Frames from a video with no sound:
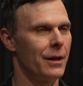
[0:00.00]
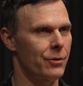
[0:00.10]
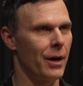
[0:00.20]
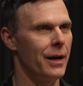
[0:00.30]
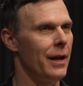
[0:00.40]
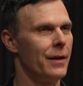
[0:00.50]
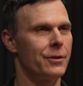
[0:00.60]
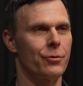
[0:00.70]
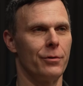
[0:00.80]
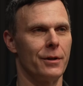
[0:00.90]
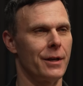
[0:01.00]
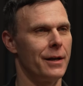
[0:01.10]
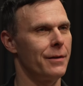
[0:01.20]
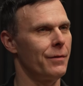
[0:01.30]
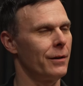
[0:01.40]
That's right. And that's true in the
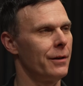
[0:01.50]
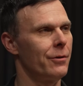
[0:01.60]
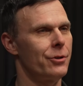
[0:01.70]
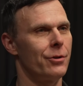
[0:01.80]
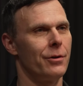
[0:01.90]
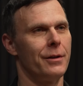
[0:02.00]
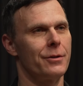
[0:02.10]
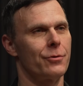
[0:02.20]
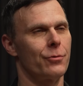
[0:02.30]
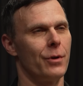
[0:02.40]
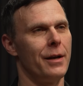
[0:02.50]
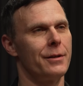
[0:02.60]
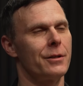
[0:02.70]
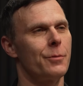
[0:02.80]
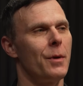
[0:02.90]
scientific literature. And it's true. And
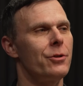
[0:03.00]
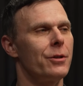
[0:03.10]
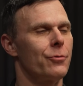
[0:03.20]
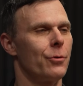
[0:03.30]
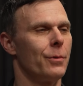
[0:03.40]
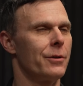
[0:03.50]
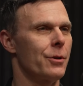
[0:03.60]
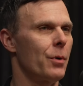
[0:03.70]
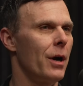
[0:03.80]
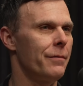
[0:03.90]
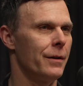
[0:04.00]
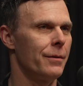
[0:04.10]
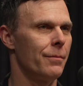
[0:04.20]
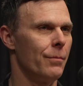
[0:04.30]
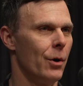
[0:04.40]
it's especially true when there's a profit
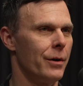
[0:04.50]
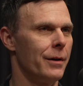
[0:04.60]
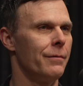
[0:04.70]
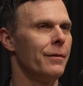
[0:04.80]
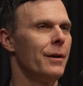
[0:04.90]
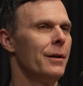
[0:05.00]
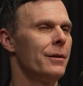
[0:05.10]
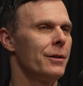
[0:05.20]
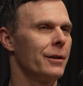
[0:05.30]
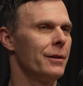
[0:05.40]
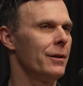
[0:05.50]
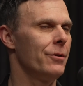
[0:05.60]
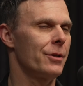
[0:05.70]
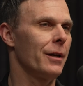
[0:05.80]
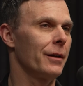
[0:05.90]
motive to
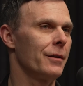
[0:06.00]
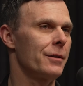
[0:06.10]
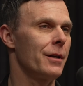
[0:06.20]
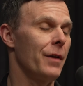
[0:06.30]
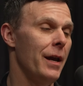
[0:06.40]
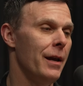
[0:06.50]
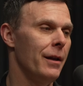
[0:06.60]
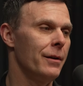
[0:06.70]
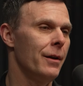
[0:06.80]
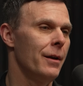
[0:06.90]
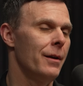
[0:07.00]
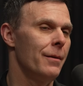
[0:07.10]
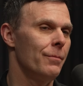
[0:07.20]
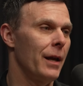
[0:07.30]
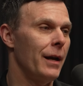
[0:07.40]
continue selling this stuff. And
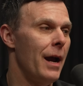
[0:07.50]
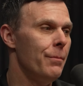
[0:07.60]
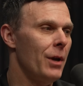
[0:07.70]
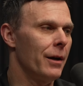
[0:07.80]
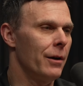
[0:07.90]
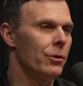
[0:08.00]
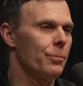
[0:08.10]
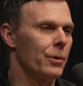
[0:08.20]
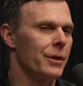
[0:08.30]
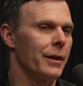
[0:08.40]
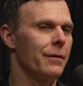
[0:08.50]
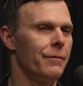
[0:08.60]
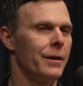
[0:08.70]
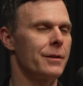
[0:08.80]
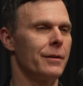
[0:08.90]
like, I'm not 100%
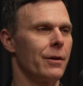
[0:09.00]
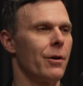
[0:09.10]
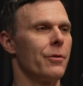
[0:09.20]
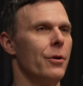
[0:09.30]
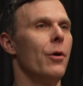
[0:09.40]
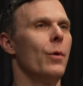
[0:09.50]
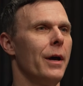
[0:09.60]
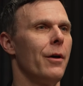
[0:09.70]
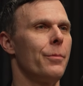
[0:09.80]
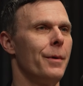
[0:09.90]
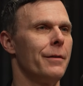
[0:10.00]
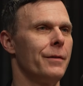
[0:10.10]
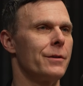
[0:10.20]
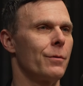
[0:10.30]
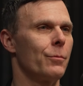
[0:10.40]
convinced that there are no health
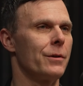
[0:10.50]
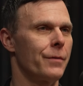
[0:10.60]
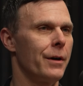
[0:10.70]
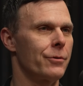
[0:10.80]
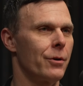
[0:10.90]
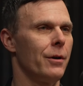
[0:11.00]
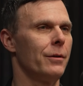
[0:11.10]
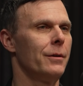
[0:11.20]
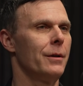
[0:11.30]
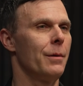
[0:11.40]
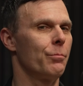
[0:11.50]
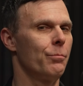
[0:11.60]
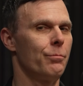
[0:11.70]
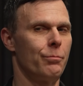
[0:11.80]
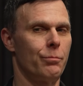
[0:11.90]
benefits from resveratrol. I'm
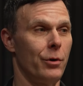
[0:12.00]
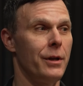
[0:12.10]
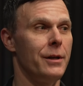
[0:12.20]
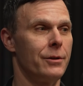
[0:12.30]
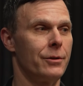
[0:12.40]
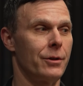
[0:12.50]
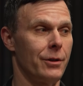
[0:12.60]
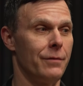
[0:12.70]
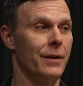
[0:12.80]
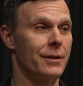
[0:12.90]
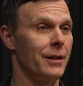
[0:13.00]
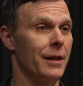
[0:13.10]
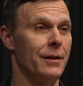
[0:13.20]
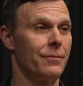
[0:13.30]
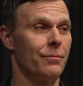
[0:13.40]
pretty convinced
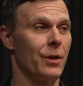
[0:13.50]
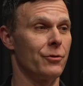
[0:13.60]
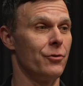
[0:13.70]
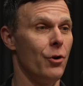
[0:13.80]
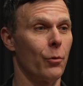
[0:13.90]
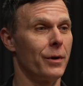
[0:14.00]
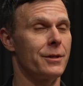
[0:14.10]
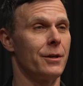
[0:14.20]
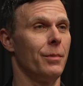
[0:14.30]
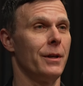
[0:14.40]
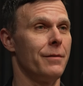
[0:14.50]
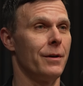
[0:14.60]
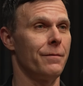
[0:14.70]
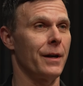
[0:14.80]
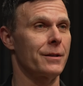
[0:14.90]
it, there's no reason to believe
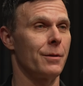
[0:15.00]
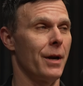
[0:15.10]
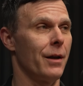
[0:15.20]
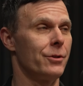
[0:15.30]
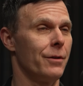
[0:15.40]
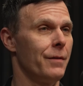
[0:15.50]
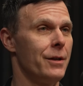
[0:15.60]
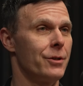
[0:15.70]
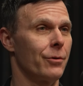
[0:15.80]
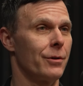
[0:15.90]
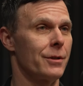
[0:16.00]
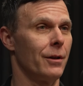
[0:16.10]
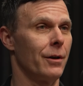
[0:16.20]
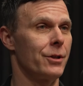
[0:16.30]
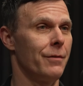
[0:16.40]
it affects the biology of aging or is a
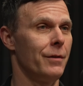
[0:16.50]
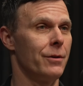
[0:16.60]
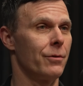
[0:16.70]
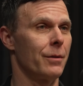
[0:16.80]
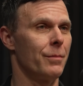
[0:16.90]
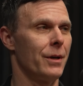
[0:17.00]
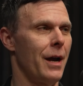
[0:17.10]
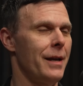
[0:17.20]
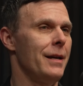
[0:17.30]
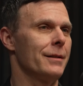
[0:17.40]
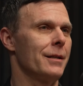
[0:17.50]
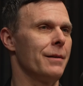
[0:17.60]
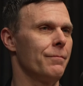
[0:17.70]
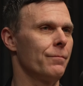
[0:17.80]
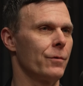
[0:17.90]
longevity drug, but I can't
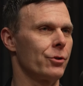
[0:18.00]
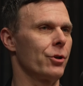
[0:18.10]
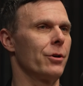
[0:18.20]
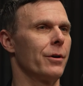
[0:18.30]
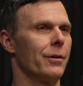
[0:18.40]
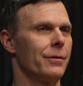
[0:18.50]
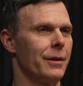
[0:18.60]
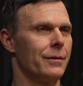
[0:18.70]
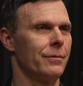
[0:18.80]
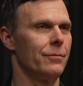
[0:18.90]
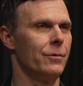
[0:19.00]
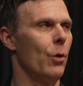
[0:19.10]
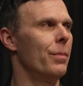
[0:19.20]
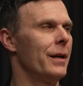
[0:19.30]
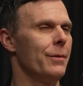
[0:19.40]
say for sure that
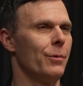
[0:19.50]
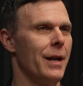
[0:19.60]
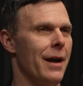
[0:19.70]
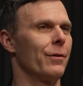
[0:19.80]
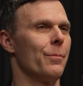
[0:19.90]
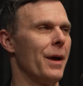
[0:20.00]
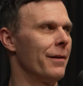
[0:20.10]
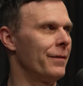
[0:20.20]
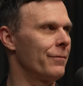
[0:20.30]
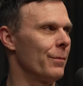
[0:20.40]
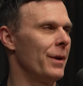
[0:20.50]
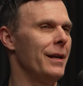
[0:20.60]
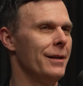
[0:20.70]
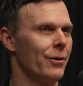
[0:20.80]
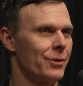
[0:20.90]
nobody would ever benefit from
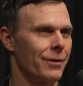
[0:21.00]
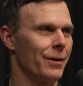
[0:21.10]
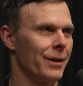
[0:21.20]
any dose of